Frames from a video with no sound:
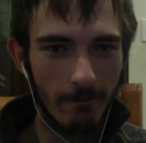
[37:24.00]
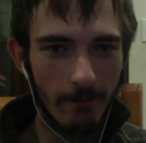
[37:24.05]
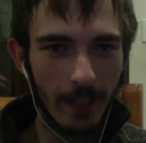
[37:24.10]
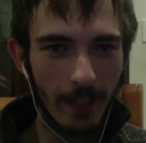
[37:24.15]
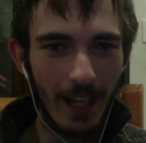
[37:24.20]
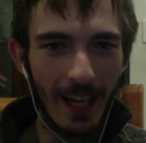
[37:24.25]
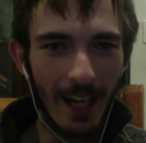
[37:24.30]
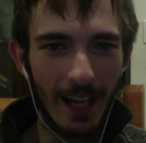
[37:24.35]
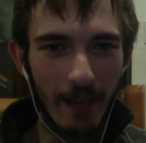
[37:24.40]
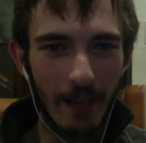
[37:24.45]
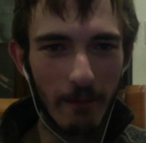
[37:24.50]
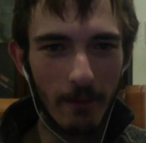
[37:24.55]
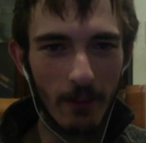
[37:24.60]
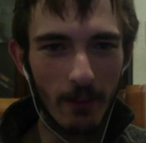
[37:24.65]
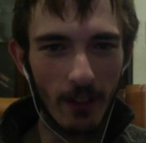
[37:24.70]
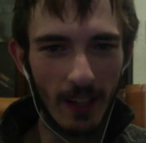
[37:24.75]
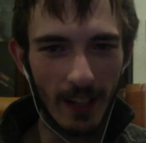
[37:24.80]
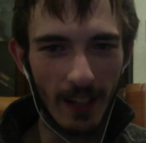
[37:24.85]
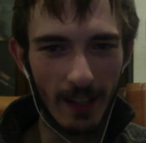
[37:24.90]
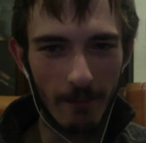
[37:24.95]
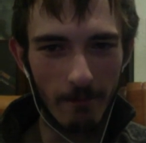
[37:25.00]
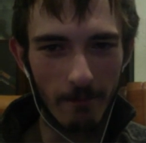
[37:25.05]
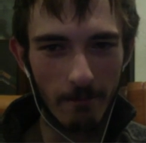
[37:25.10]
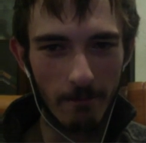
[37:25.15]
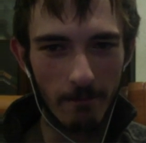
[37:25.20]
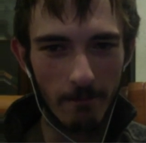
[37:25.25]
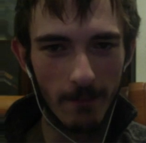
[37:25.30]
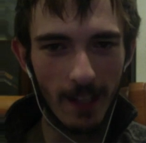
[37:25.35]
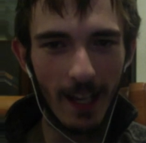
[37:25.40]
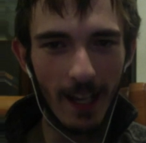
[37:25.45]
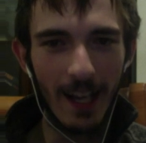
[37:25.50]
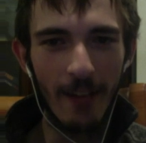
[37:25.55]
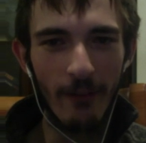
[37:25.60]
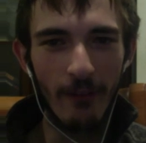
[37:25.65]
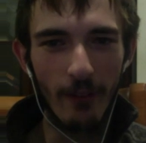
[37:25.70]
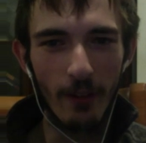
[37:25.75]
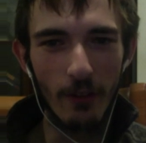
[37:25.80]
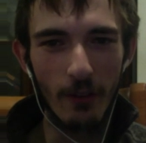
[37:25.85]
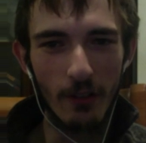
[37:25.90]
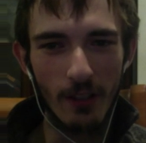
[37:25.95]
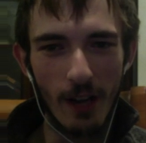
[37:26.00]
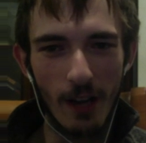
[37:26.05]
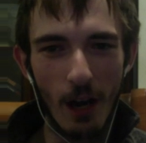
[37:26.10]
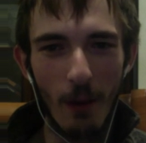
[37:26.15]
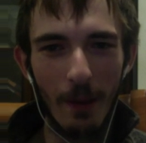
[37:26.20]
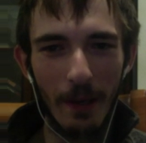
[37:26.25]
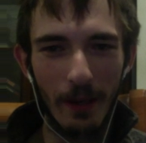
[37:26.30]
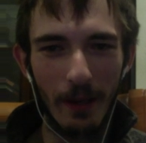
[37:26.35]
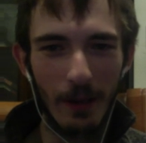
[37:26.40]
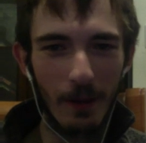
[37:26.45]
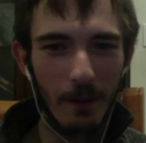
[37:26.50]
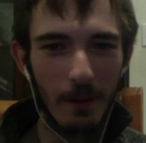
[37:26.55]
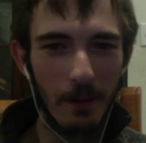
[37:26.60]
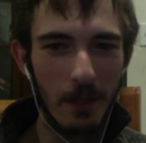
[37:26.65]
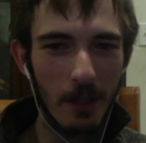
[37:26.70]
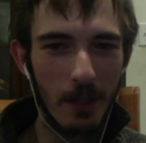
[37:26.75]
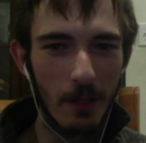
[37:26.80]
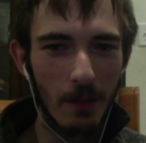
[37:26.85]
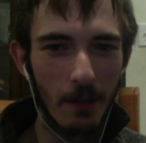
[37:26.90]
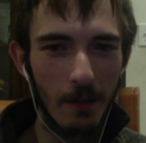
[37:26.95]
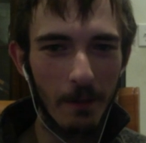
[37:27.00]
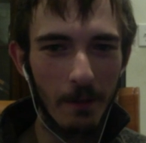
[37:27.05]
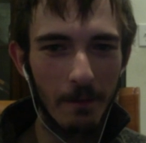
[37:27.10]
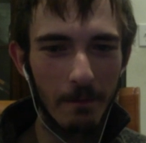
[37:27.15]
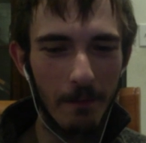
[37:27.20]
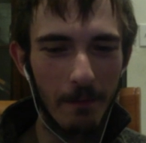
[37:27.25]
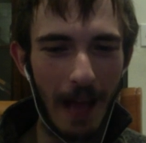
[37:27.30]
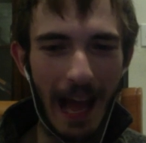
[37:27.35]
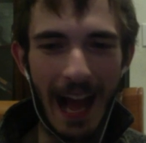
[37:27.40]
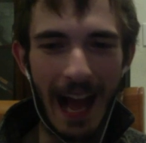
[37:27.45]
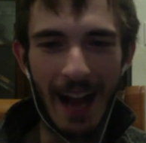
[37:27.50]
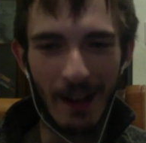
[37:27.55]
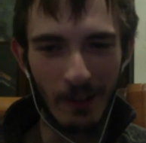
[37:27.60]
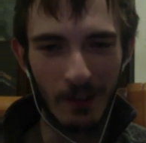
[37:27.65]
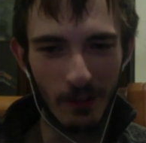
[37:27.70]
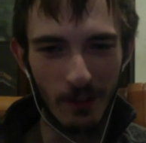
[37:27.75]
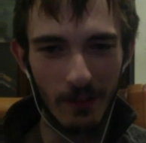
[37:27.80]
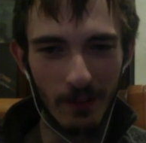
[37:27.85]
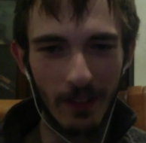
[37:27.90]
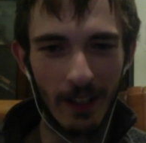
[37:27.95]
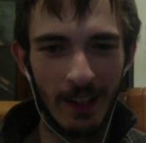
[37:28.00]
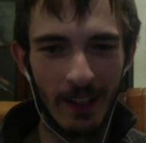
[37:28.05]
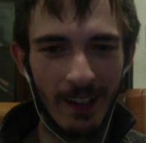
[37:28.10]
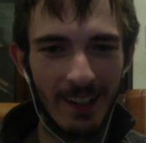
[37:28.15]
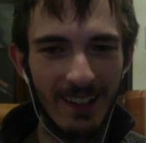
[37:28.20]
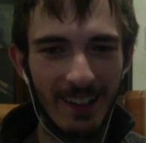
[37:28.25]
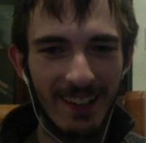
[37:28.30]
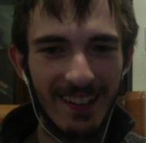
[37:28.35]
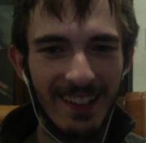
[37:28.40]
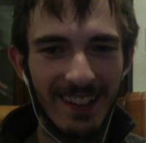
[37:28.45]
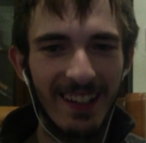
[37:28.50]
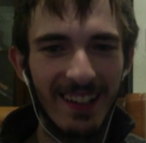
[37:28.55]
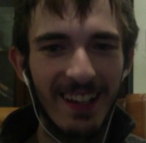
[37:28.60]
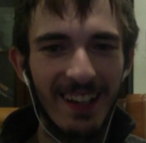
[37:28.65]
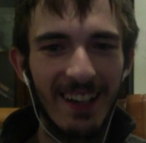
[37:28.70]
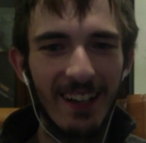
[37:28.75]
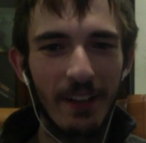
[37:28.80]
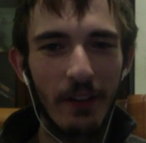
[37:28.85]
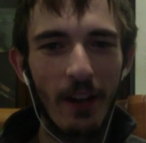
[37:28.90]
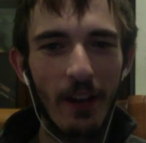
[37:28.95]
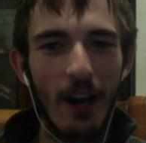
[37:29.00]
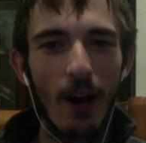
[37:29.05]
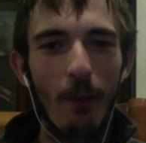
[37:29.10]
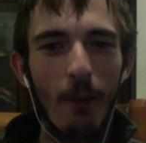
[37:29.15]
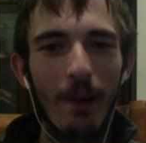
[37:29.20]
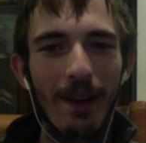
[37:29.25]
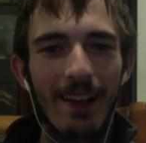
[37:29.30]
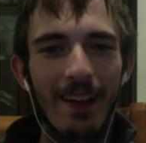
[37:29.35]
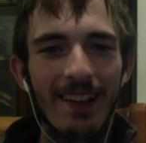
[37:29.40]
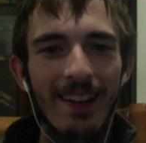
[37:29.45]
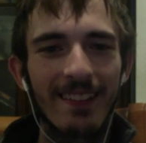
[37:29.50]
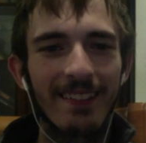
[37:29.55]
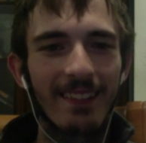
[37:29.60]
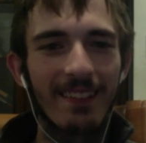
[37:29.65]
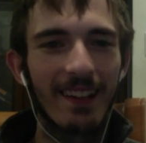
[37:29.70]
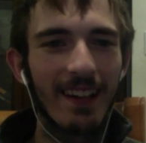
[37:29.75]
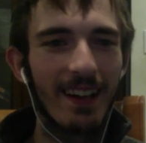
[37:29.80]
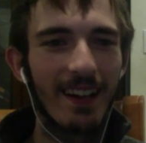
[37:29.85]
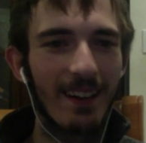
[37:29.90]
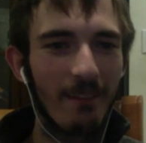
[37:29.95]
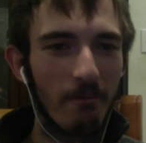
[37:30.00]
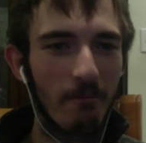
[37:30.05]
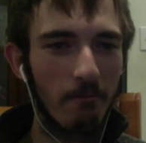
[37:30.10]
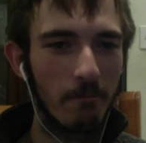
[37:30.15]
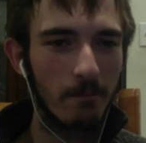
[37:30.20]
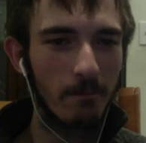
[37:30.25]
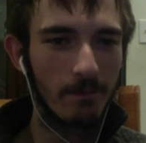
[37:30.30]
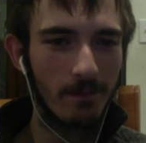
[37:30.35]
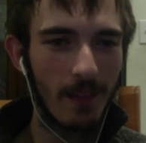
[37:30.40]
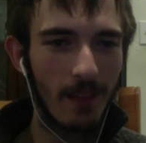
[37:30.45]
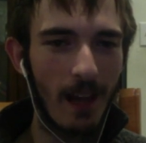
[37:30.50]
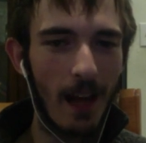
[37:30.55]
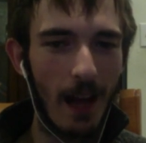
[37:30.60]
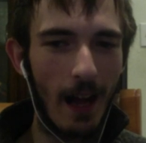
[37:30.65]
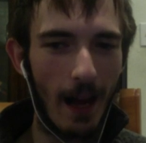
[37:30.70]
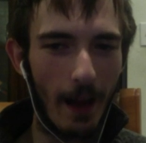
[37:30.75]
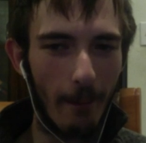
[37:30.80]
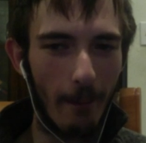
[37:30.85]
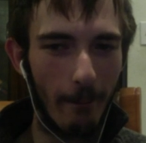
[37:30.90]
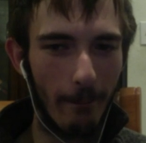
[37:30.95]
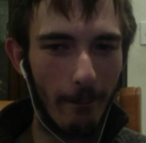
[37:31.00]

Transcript: yeah, he was like, "Hey, future nobody, you're actual nobody." So um